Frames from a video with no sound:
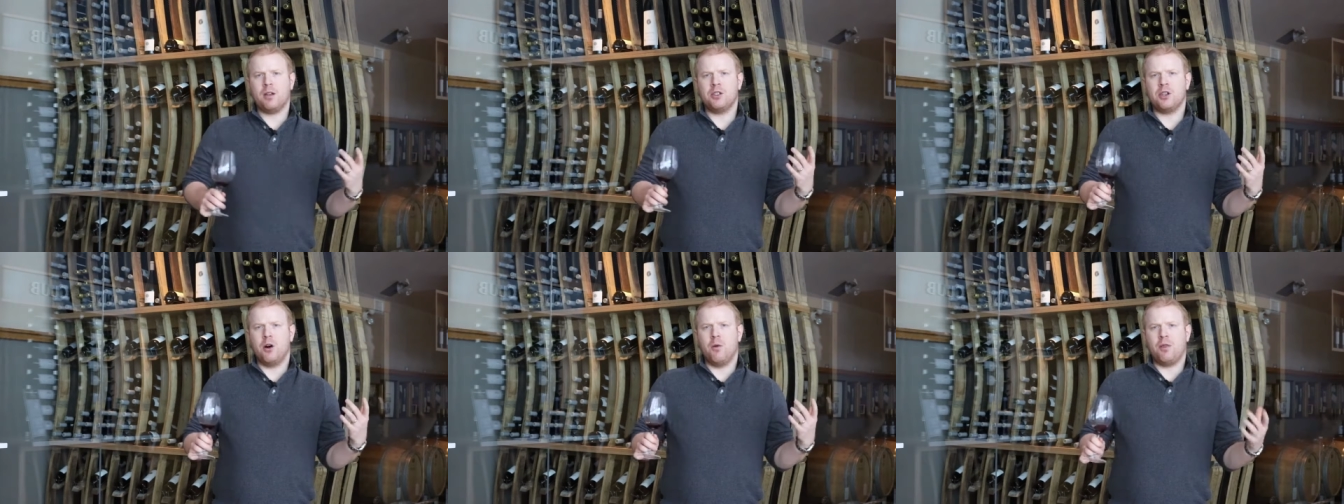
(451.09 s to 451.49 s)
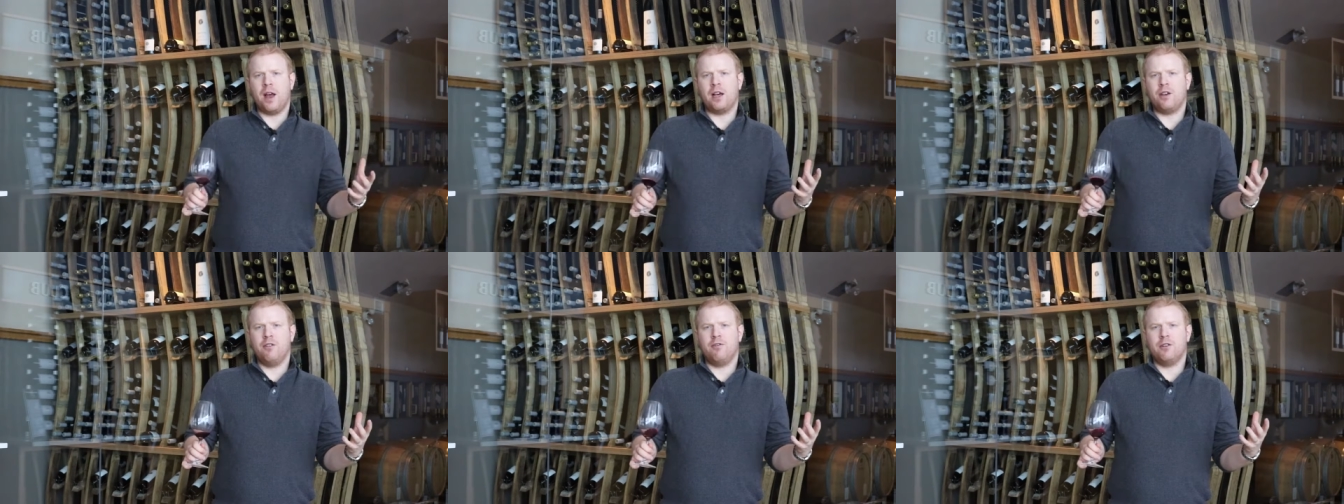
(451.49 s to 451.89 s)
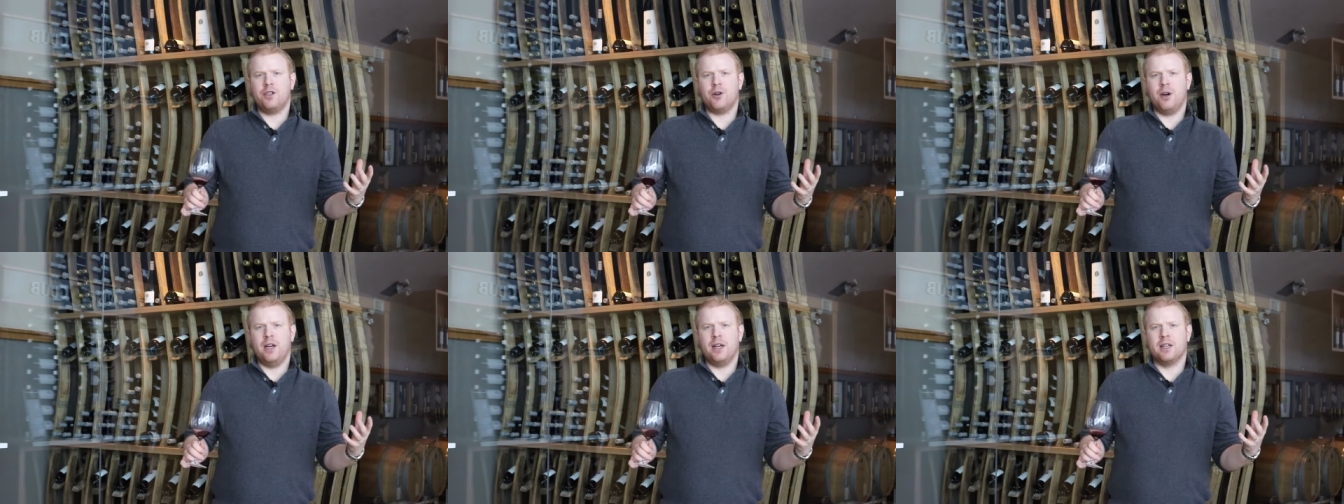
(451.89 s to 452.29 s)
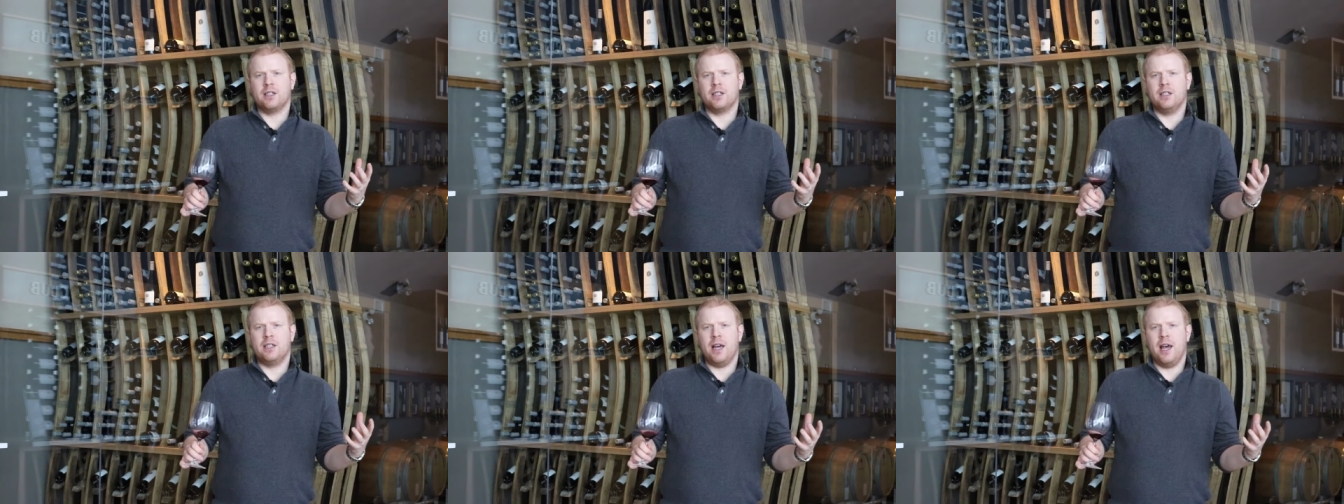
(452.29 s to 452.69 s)
So thank you for joining
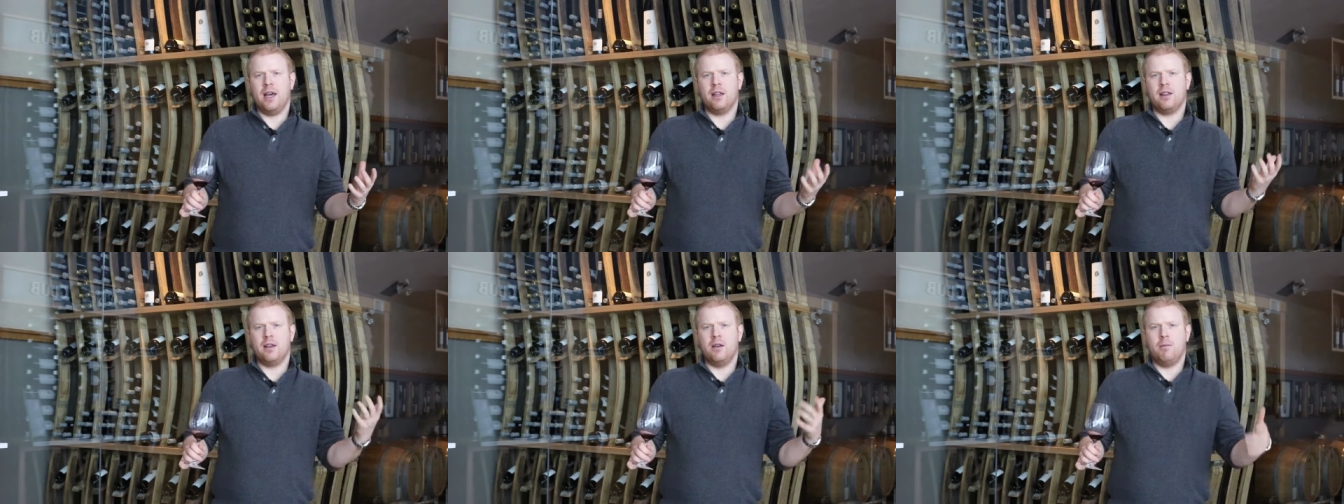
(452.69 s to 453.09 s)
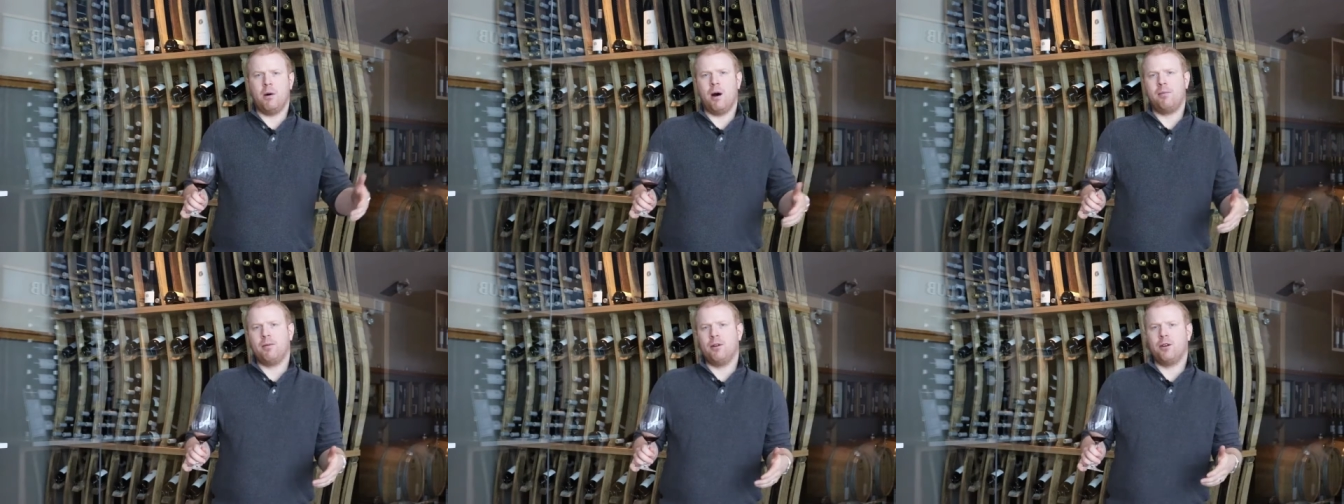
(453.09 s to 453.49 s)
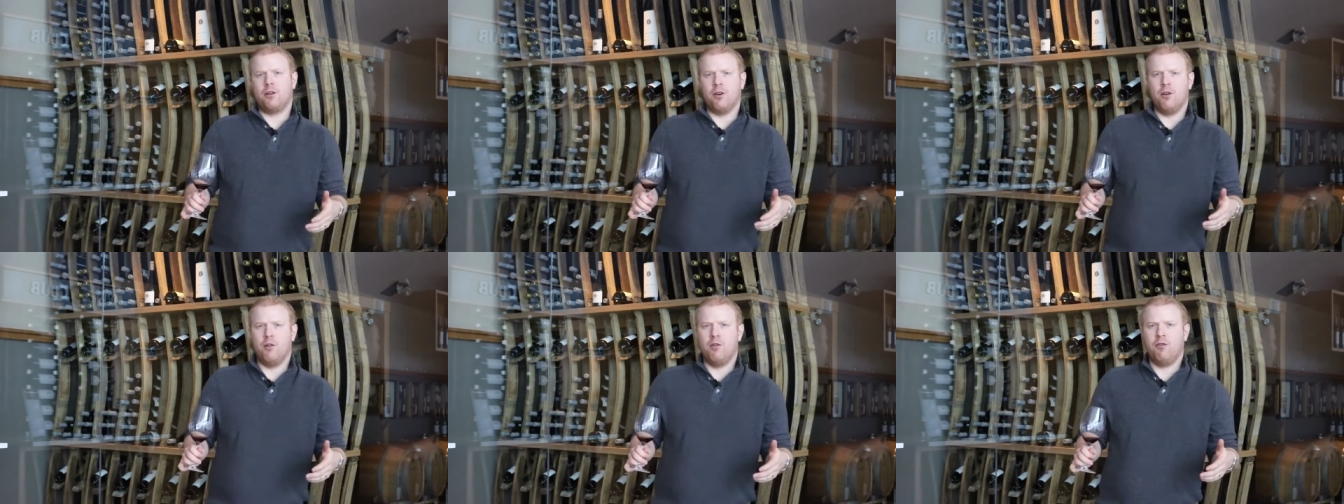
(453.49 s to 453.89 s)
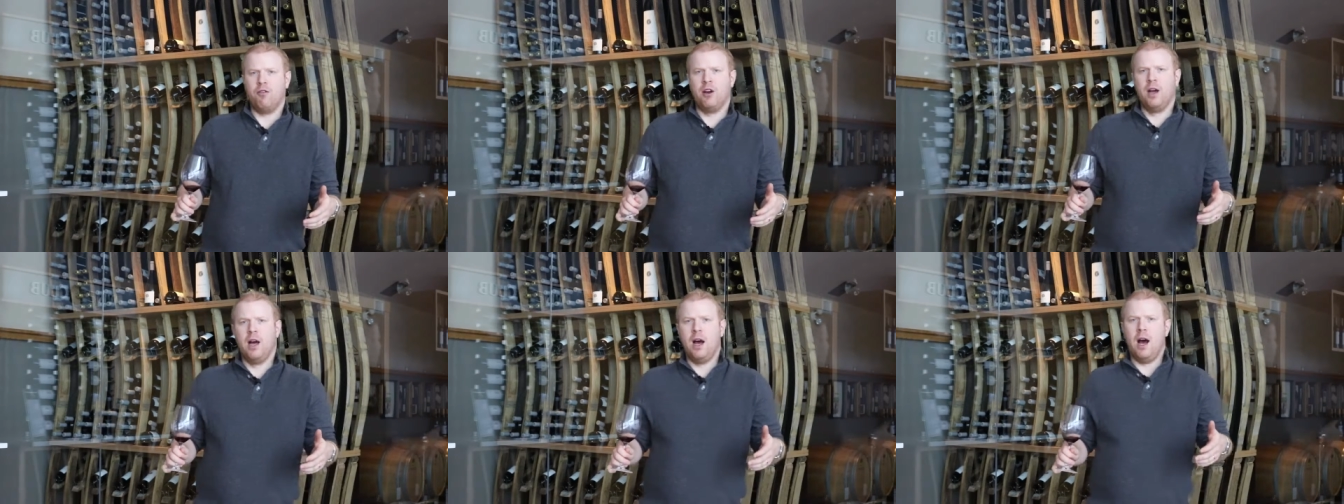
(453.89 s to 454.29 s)
us today at the Poplar Grove
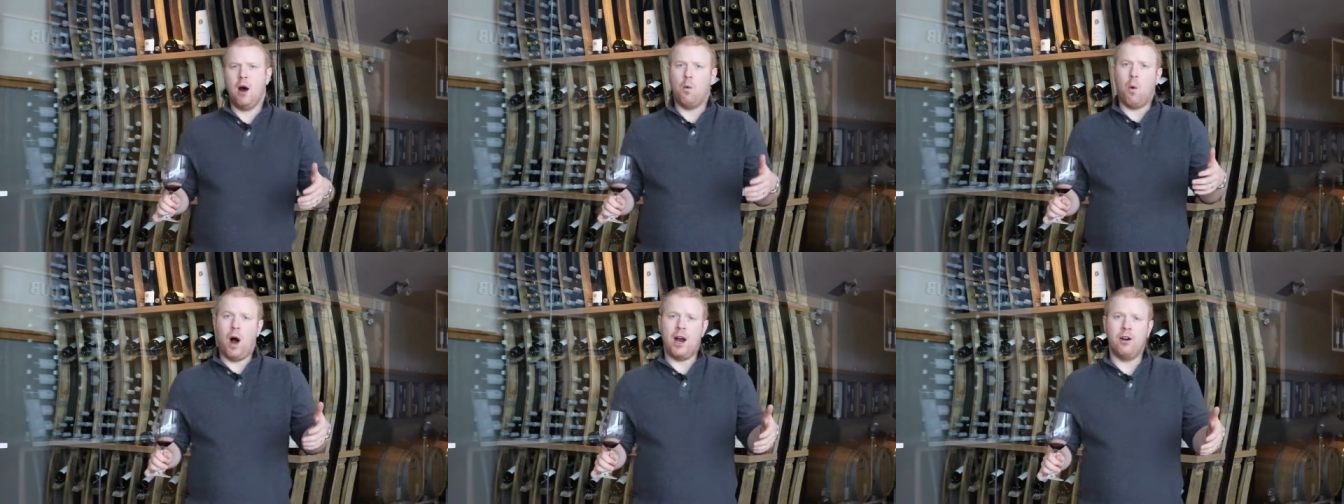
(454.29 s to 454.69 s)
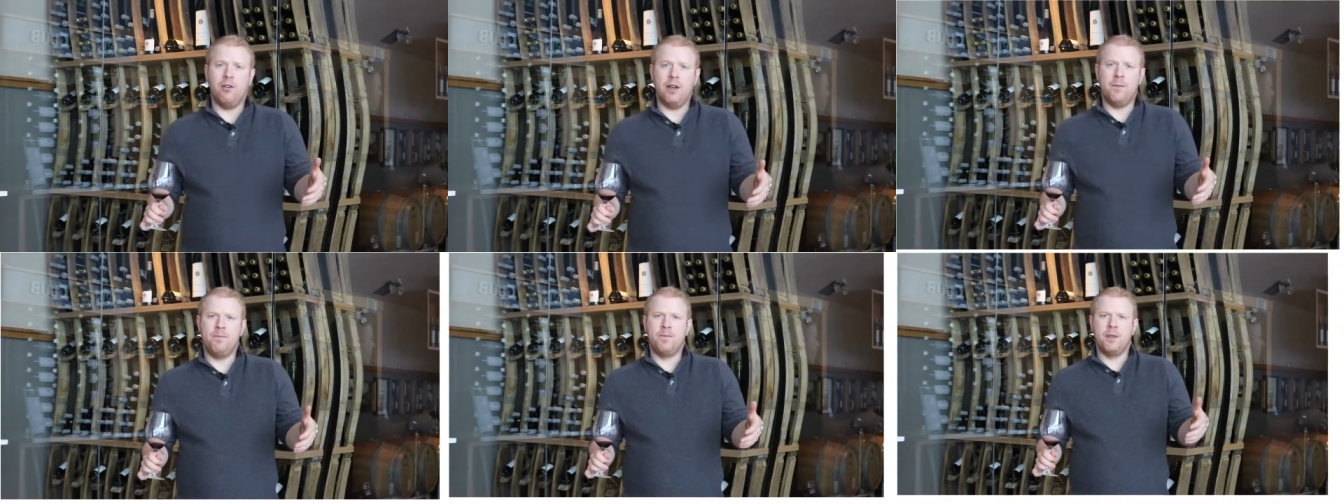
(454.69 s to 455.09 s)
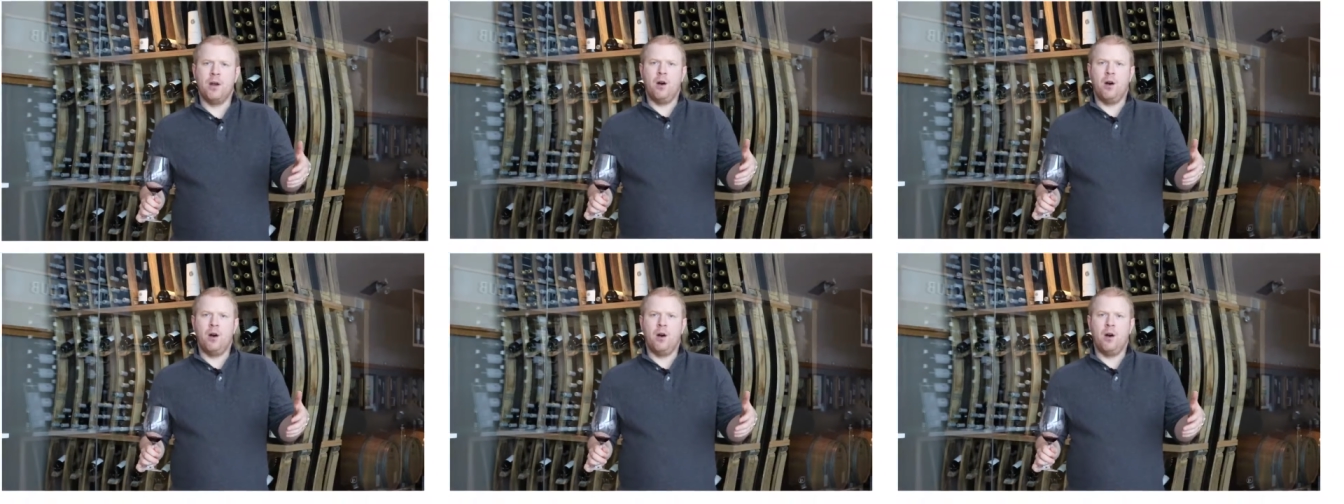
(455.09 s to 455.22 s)
Winery.